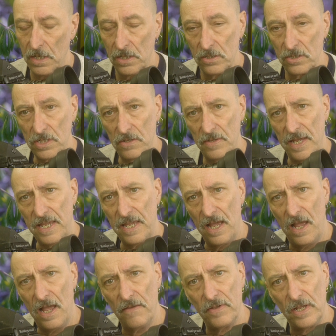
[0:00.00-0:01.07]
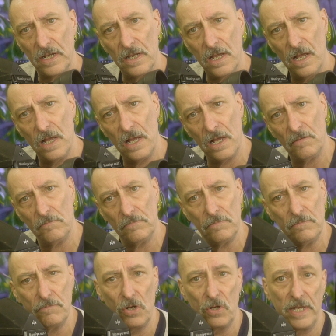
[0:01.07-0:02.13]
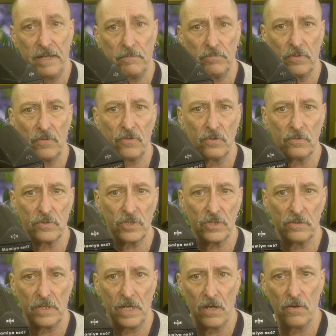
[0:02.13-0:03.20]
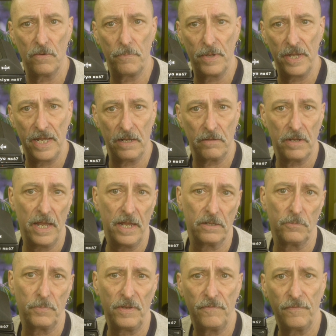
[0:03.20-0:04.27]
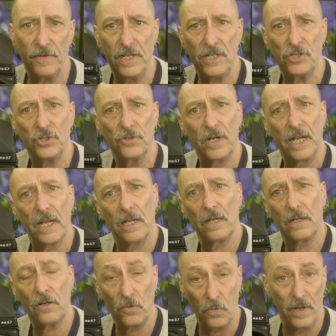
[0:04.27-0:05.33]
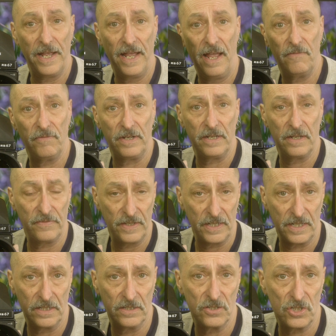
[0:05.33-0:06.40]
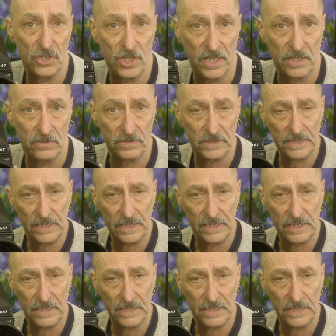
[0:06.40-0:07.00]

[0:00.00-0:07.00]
So there you have it, my thoughts on the RB. It'll be featuring quite heavily, I think, in this channel.